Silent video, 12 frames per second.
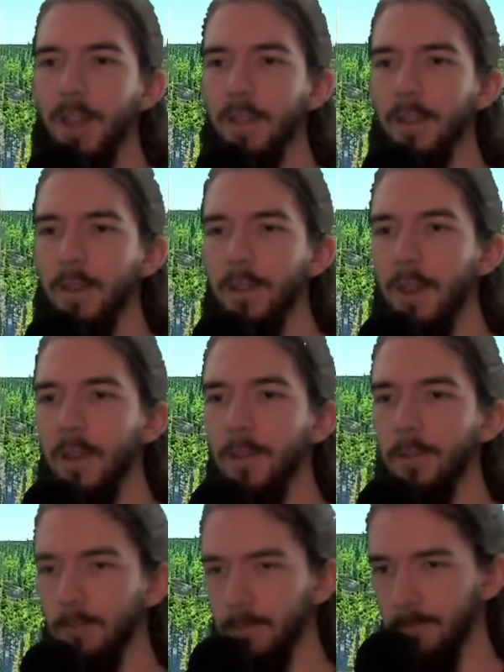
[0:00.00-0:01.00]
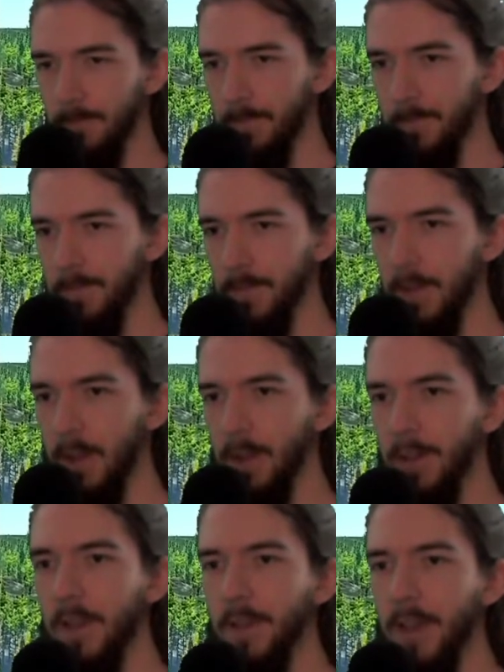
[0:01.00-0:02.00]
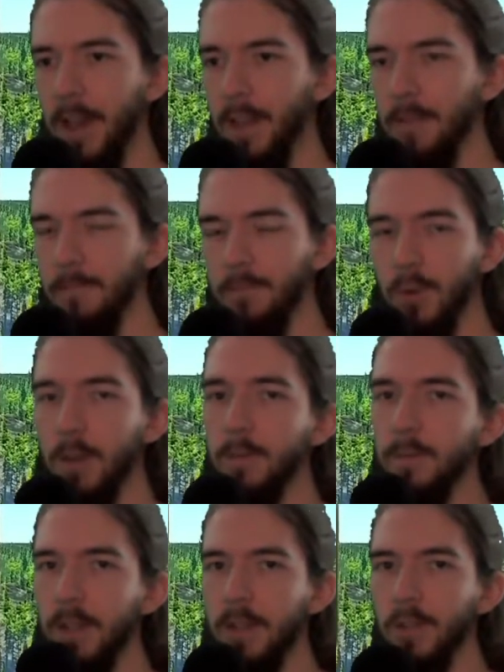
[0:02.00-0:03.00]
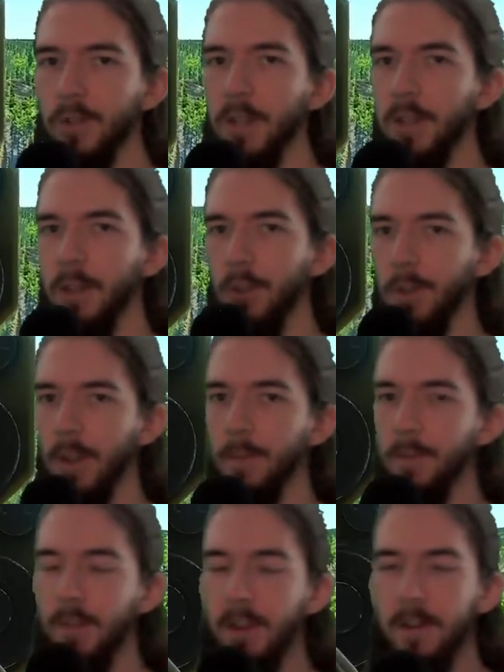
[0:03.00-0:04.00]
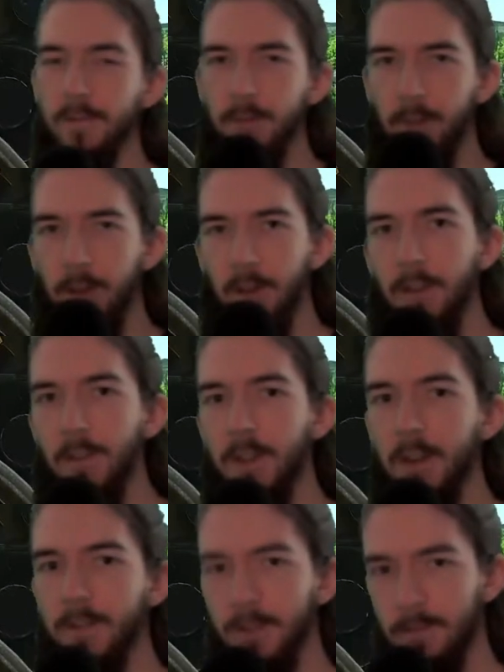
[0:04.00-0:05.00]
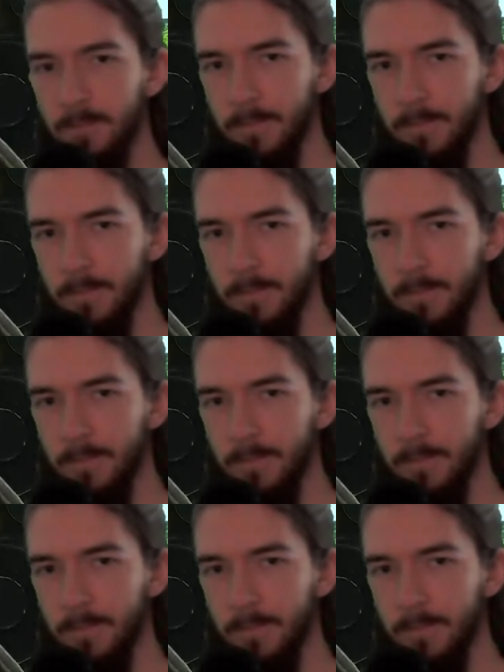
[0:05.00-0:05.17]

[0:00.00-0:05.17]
this, he's zigzagging, probably to try and dodge sniper fire from this hill that I'm on,